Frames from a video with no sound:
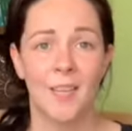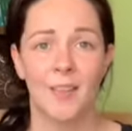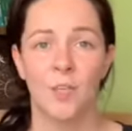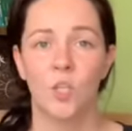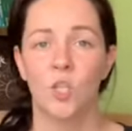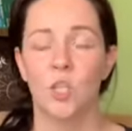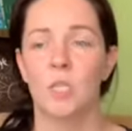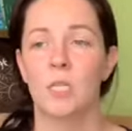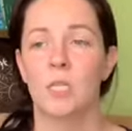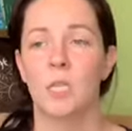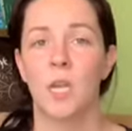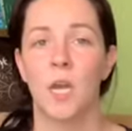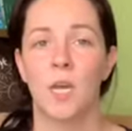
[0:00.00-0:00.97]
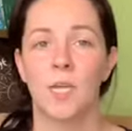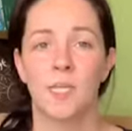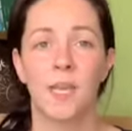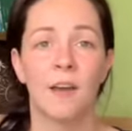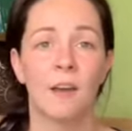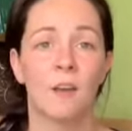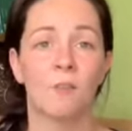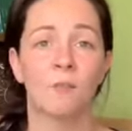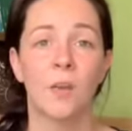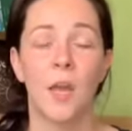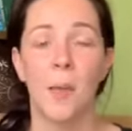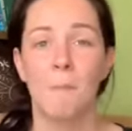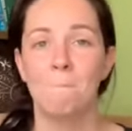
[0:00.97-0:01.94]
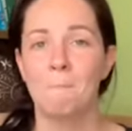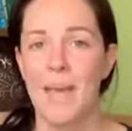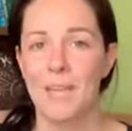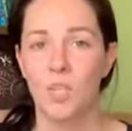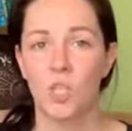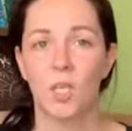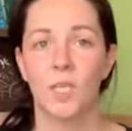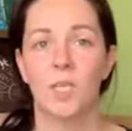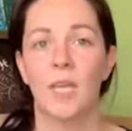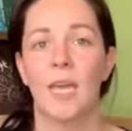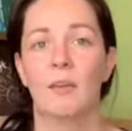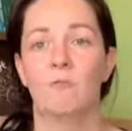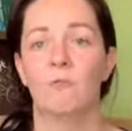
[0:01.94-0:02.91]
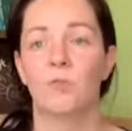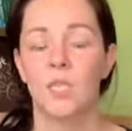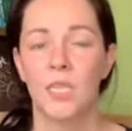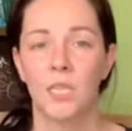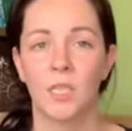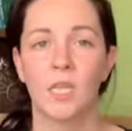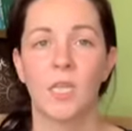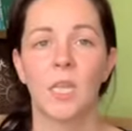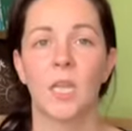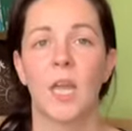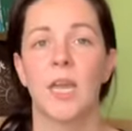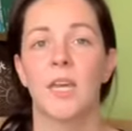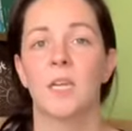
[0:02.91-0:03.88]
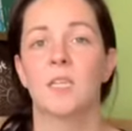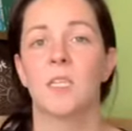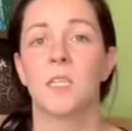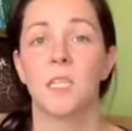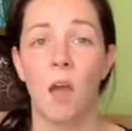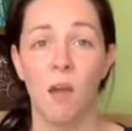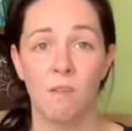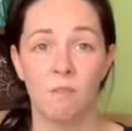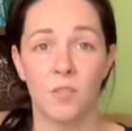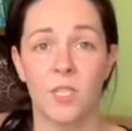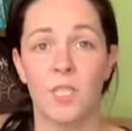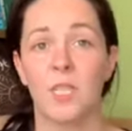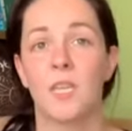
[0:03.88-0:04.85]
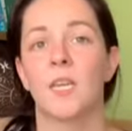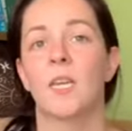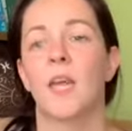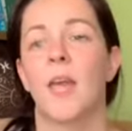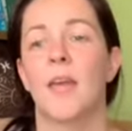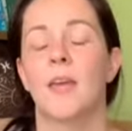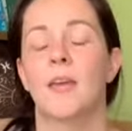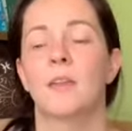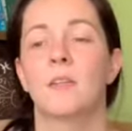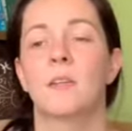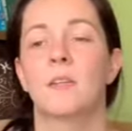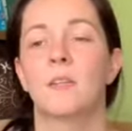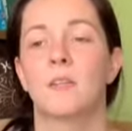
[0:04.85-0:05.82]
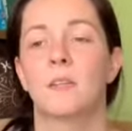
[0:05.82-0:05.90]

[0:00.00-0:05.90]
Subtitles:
She is a goddess of magic and fertility and sovereignty and